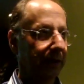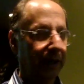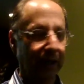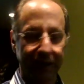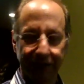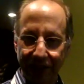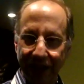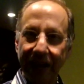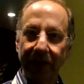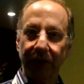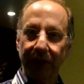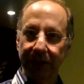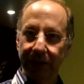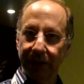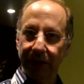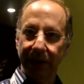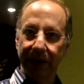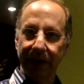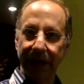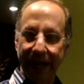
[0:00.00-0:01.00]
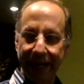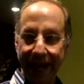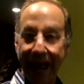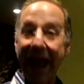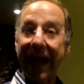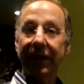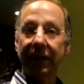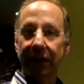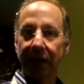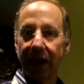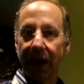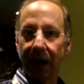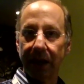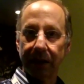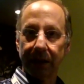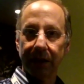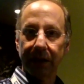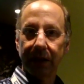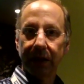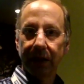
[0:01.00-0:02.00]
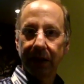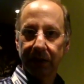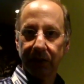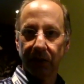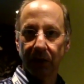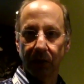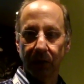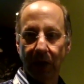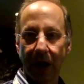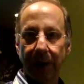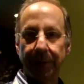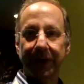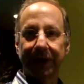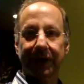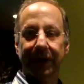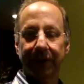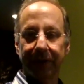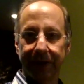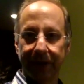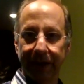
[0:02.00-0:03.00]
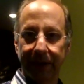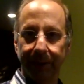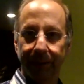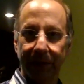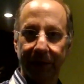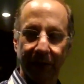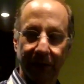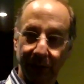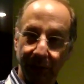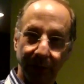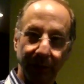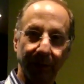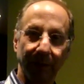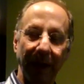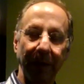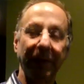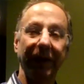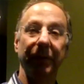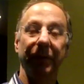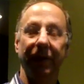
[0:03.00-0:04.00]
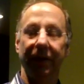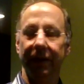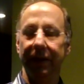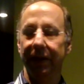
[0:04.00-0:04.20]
is actually an analog to objectivity. Maybe.